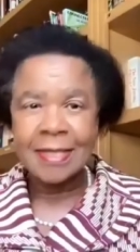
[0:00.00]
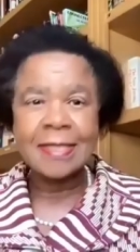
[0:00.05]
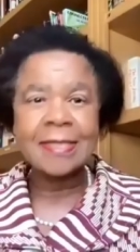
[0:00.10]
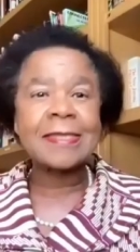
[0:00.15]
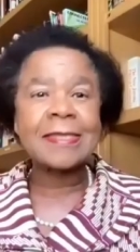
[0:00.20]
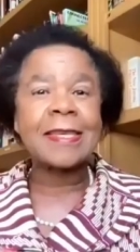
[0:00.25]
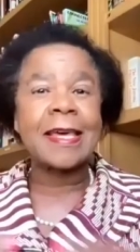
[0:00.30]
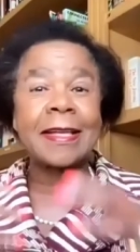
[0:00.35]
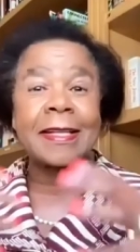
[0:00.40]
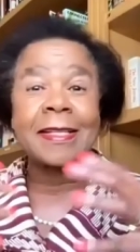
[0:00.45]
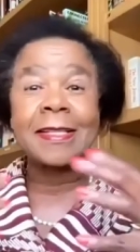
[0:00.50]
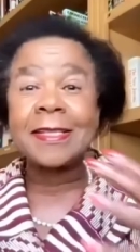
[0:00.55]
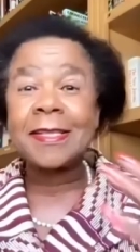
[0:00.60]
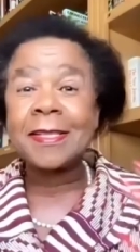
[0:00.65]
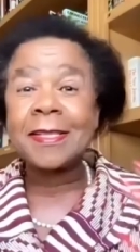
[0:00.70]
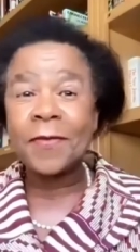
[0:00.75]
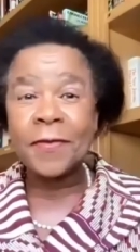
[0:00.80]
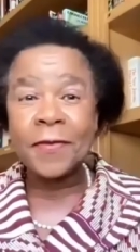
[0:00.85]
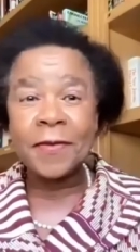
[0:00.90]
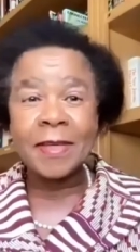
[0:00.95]

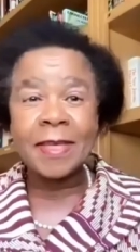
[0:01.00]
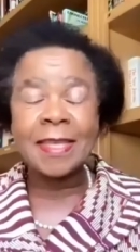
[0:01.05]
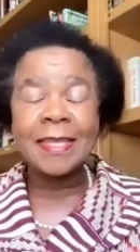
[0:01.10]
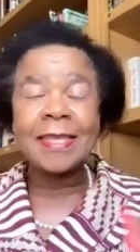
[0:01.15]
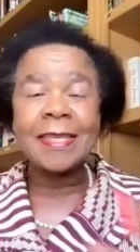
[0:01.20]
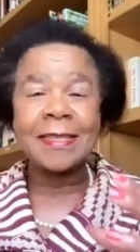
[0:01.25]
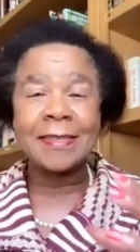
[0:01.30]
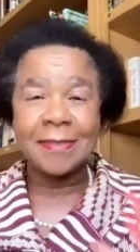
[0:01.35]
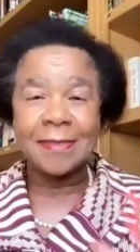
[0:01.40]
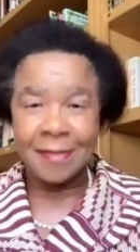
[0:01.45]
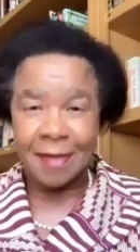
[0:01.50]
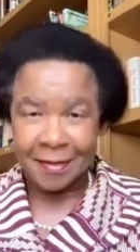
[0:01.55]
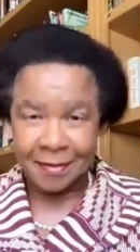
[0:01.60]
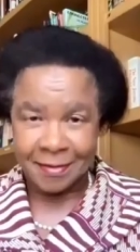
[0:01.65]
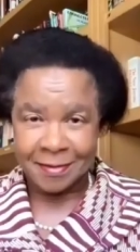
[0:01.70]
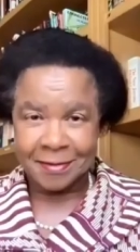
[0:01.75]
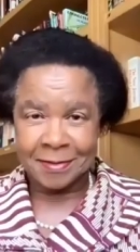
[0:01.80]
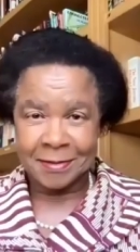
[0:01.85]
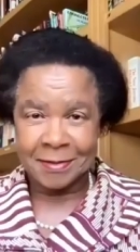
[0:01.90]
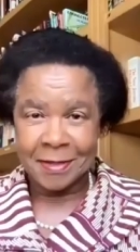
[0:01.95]
scientific insights,
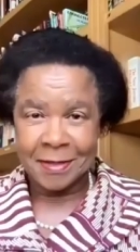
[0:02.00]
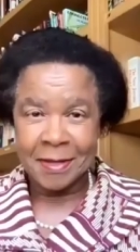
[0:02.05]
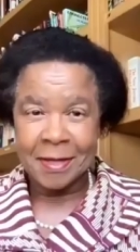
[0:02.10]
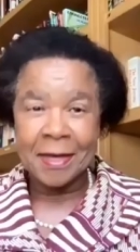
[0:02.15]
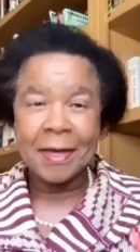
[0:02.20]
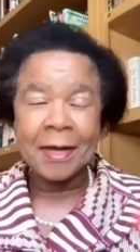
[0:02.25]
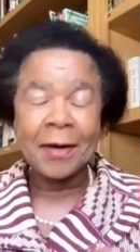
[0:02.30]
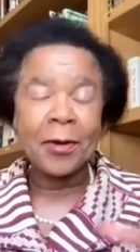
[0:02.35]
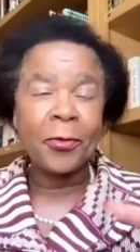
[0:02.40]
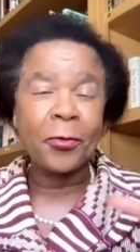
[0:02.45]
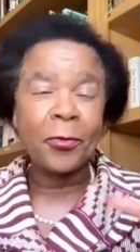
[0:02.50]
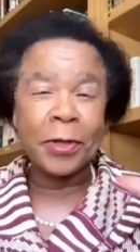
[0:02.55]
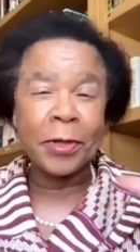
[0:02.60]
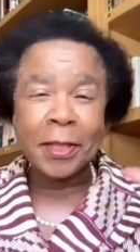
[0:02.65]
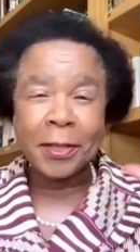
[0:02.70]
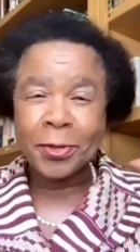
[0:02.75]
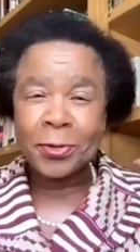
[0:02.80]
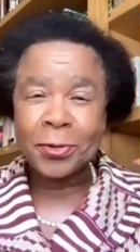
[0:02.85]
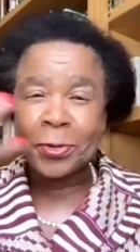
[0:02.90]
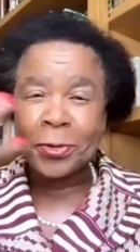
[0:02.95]

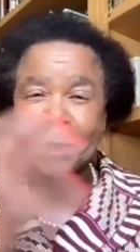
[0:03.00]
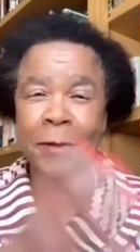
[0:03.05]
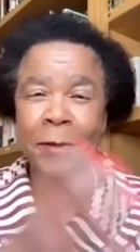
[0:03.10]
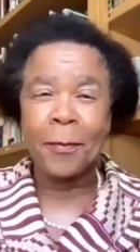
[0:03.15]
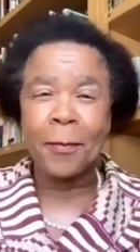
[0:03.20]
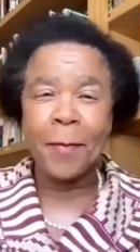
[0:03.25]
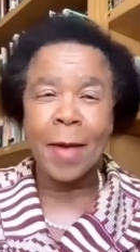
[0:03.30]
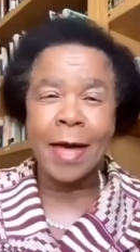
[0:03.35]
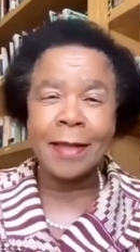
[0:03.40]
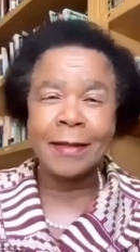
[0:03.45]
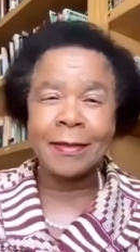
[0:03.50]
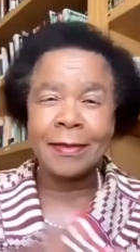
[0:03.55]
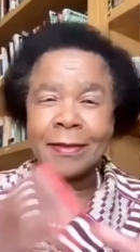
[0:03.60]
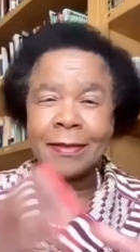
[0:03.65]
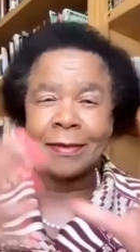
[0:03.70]
whether you're talking math,